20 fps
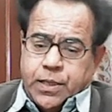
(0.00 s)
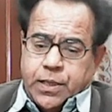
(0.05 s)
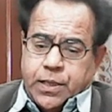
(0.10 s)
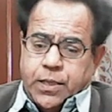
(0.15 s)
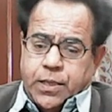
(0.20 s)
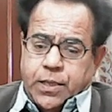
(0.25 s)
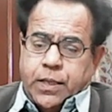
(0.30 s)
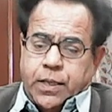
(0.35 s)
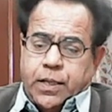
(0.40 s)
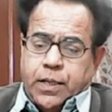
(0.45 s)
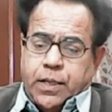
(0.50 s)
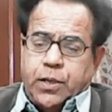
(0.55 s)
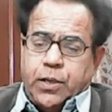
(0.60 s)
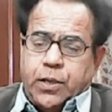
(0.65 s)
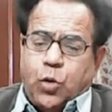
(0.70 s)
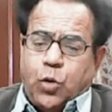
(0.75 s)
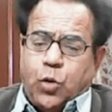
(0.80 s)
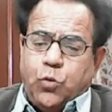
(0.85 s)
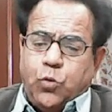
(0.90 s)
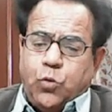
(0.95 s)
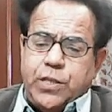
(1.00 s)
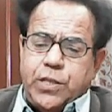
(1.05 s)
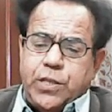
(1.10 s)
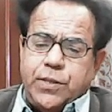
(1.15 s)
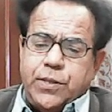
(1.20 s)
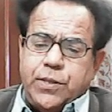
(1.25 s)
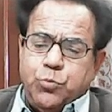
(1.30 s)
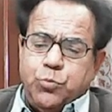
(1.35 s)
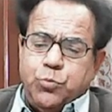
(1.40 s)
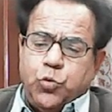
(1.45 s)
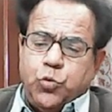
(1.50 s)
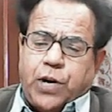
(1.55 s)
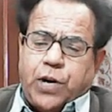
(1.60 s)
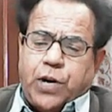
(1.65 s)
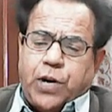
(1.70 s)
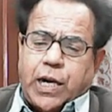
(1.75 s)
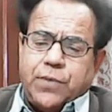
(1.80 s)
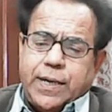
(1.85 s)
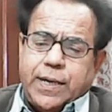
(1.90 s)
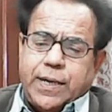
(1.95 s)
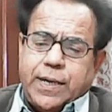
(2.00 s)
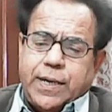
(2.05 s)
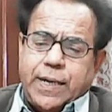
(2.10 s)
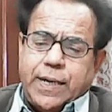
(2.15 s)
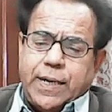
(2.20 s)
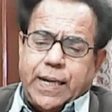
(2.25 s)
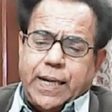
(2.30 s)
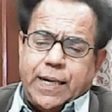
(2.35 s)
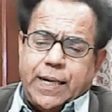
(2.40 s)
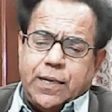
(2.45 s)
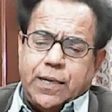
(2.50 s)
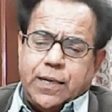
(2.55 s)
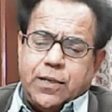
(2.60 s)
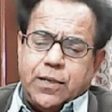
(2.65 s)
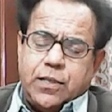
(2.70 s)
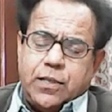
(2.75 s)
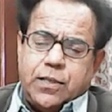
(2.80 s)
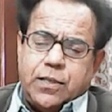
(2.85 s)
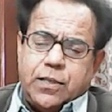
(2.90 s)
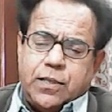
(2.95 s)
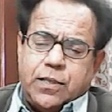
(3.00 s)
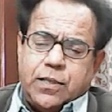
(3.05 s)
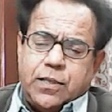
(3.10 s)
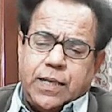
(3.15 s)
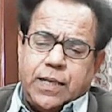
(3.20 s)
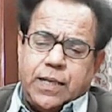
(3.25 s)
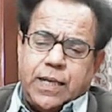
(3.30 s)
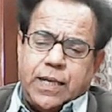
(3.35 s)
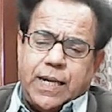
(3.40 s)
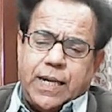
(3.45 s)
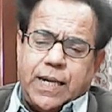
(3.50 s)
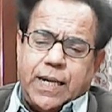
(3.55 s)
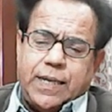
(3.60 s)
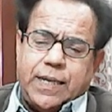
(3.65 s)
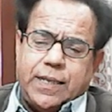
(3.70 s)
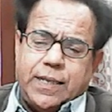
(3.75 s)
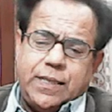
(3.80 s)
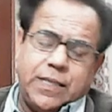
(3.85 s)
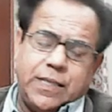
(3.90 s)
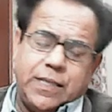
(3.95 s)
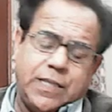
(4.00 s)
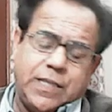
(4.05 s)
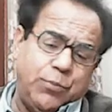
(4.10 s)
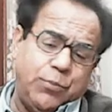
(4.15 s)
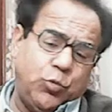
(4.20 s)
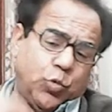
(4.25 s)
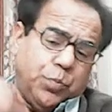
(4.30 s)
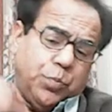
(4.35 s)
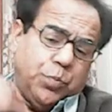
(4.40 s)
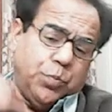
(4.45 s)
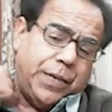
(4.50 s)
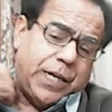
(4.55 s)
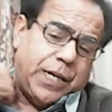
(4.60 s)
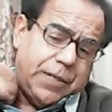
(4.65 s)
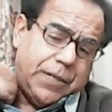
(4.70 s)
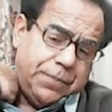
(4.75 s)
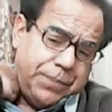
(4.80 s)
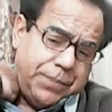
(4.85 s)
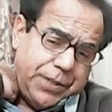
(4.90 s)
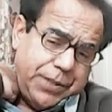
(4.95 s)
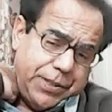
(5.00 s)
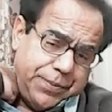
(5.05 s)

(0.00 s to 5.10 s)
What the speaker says: now we move forward and come to part B.